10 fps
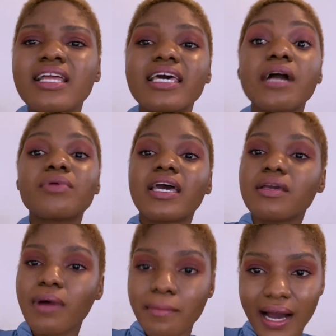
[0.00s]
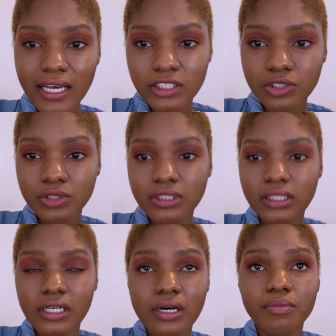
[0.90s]
Like, I'm getting my master's
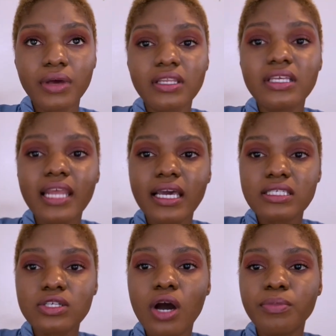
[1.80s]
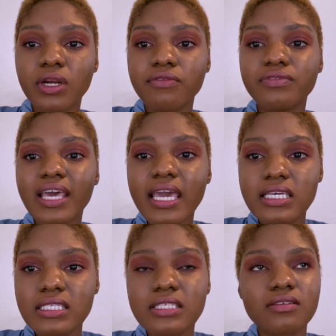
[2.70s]
in the next couple of
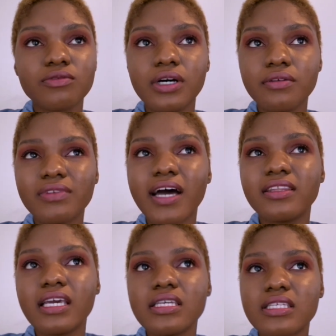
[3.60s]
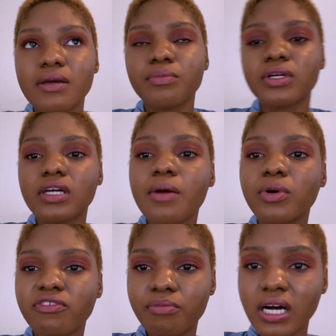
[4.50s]
days. Well, not days, like, but
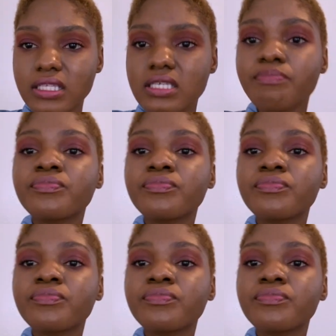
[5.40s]
couple of months.